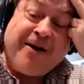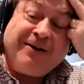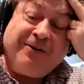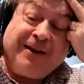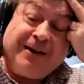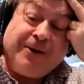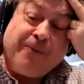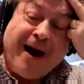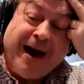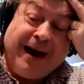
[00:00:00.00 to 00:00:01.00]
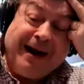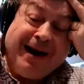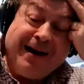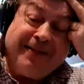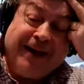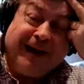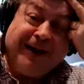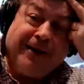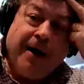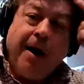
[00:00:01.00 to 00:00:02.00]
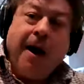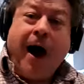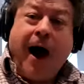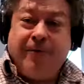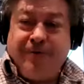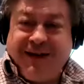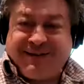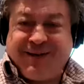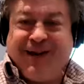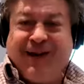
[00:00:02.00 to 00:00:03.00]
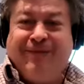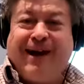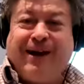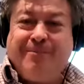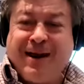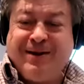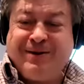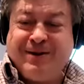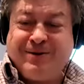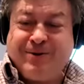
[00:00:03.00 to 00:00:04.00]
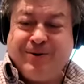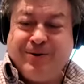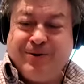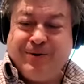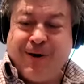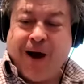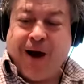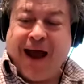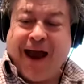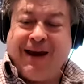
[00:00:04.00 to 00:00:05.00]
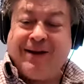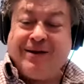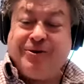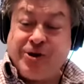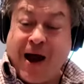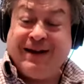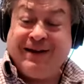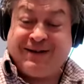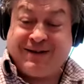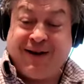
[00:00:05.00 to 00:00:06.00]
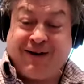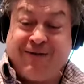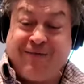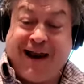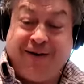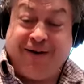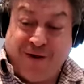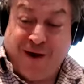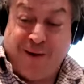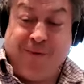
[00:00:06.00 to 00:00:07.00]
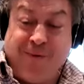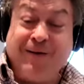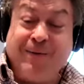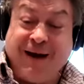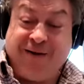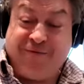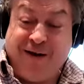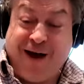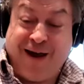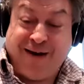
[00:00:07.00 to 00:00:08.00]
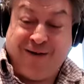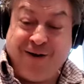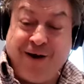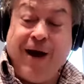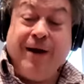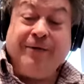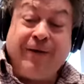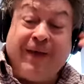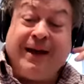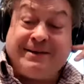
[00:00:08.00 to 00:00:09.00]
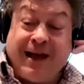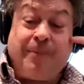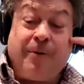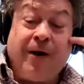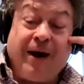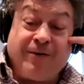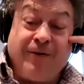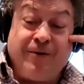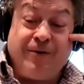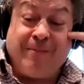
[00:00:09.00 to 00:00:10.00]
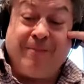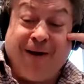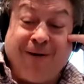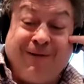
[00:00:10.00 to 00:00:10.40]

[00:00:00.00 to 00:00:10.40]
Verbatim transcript: giving anything away, I think I recently recommended to a giant Silicon Valley firm, one of the big five, that they sell a product through direct mail.